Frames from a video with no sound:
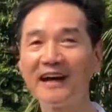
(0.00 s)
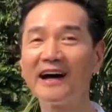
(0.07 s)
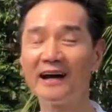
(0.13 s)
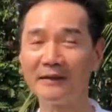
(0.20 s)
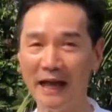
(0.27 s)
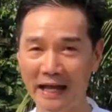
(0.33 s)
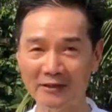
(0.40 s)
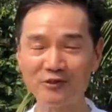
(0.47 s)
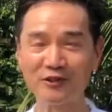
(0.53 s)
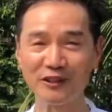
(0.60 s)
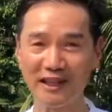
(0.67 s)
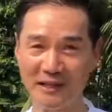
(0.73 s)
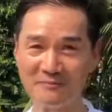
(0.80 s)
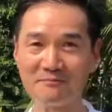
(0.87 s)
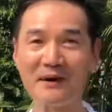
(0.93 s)
I
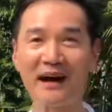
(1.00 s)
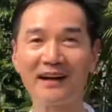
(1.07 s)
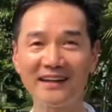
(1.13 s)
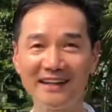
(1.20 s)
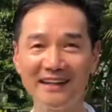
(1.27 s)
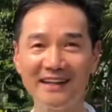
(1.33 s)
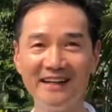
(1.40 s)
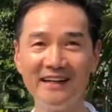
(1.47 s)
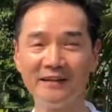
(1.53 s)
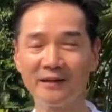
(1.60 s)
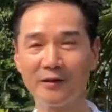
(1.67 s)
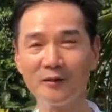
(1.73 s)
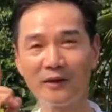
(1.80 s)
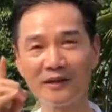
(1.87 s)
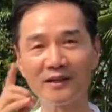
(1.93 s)
actually in Bali,
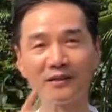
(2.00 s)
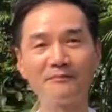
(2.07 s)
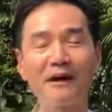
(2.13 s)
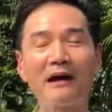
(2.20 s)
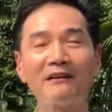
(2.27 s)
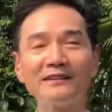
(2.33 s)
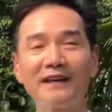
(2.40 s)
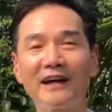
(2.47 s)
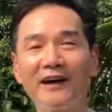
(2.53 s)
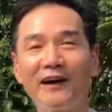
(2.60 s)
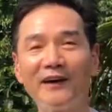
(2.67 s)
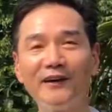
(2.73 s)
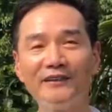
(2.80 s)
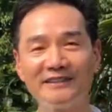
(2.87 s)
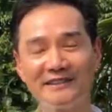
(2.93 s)
the one of the Paradise
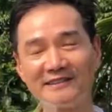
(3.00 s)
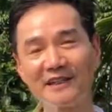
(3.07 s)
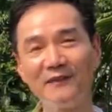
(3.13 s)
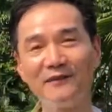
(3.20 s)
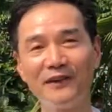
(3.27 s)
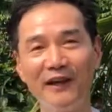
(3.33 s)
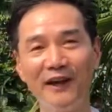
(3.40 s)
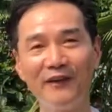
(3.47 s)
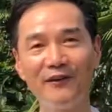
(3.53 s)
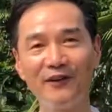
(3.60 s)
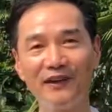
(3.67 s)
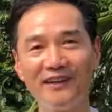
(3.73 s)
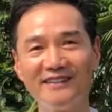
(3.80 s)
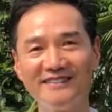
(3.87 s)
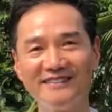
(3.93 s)
Islands in Southeast
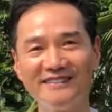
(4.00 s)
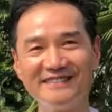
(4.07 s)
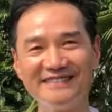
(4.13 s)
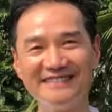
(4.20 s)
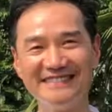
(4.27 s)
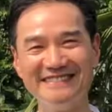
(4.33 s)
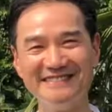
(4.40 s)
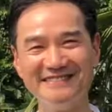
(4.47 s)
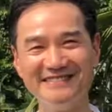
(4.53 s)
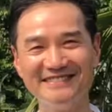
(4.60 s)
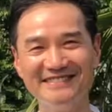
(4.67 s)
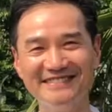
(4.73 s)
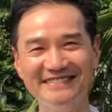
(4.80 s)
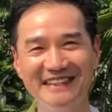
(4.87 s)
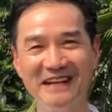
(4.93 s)
Asia.
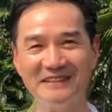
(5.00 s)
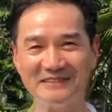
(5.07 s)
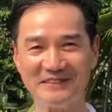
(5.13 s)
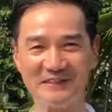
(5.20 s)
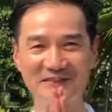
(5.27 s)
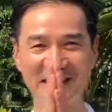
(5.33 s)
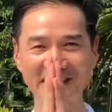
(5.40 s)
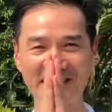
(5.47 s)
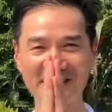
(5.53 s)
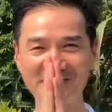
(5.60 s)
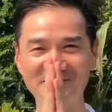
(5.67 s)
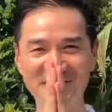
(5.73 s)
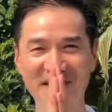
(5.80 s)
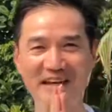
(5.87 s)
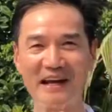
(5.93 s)
So thank you.